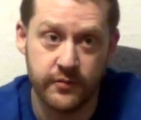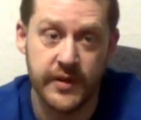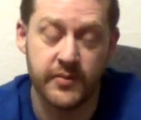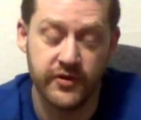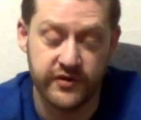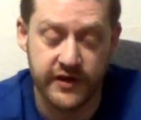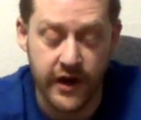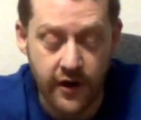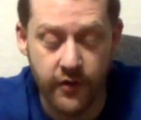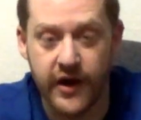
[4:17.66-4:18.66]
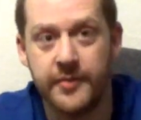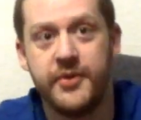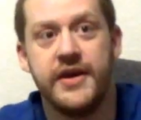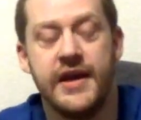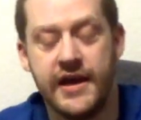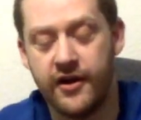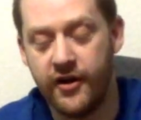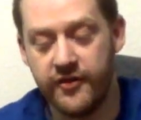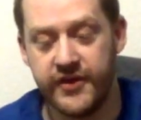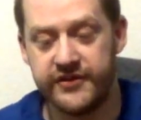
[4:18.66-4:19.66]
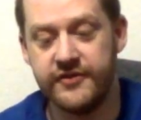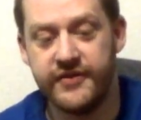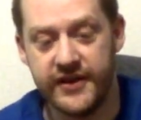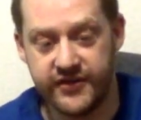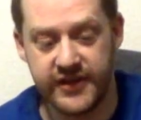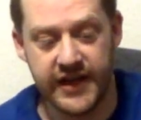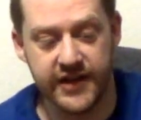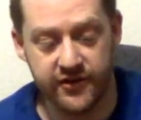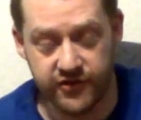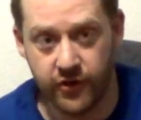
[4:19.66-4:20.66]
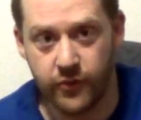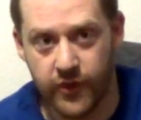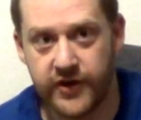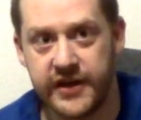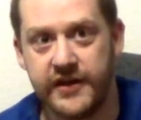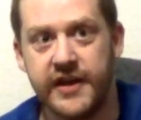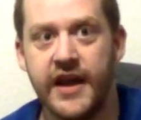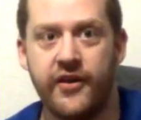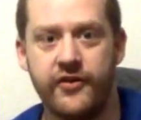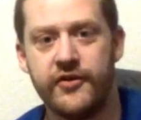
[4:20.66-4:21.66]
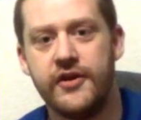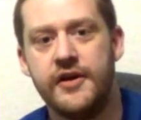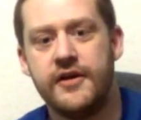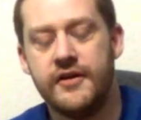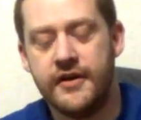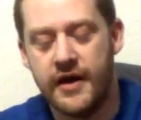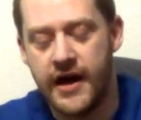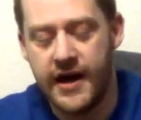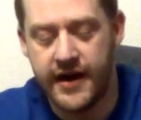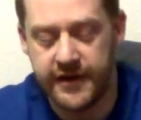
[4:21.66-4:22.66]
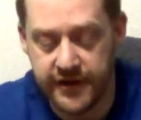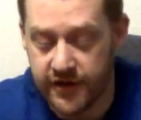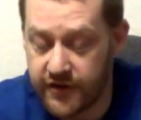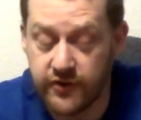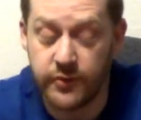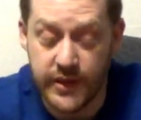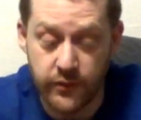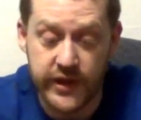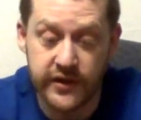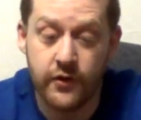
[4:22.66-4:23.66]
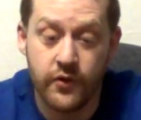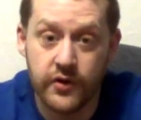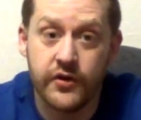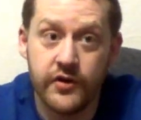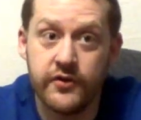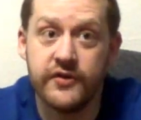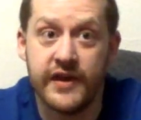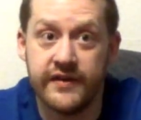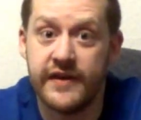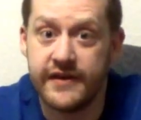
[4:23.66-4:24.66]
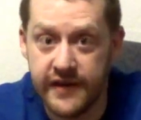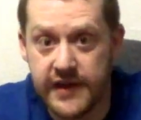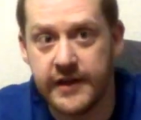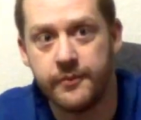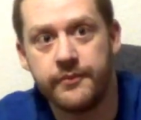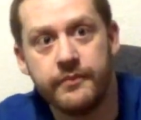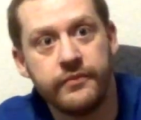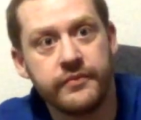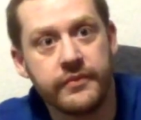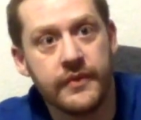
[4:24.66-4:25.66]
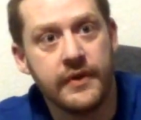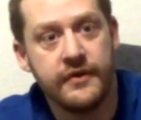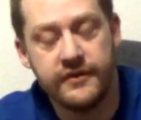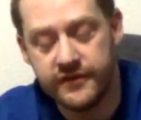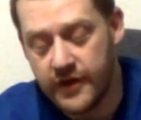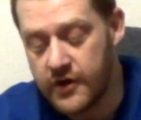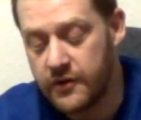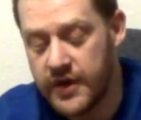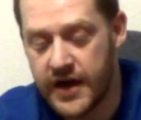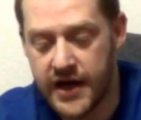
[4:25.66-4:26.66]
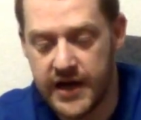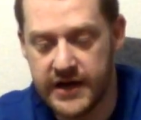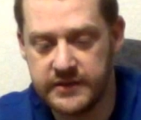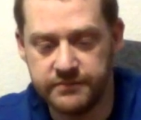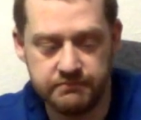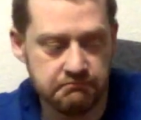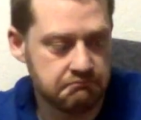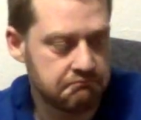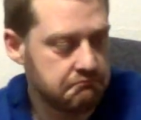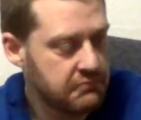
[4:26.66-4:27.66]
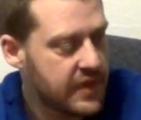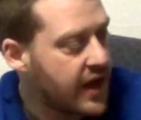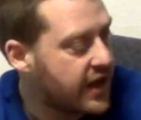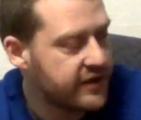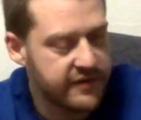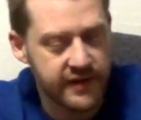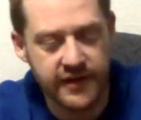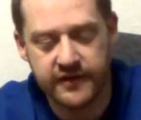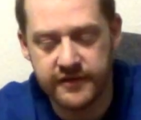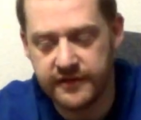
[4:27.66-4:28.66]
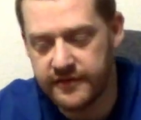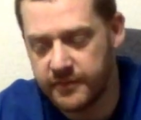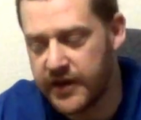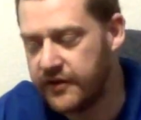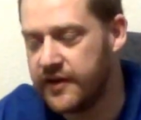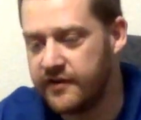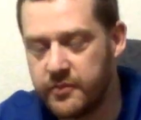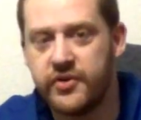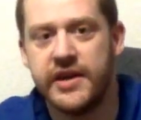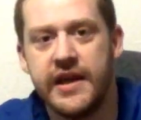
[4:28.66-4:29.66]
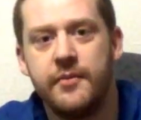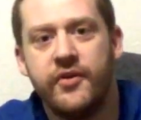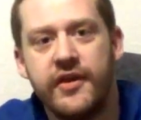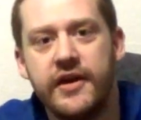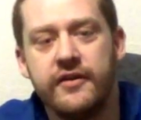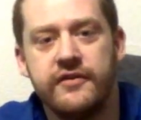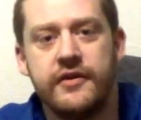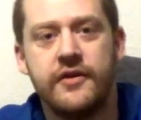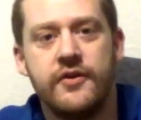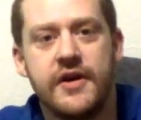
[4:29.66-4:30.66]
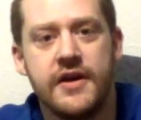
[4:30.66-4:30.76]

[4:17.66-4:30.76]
Remember, it's a co-op, and all of us investigators are working together. Because we win or lose as a team. So, I'd say that's about enough preamble there. So,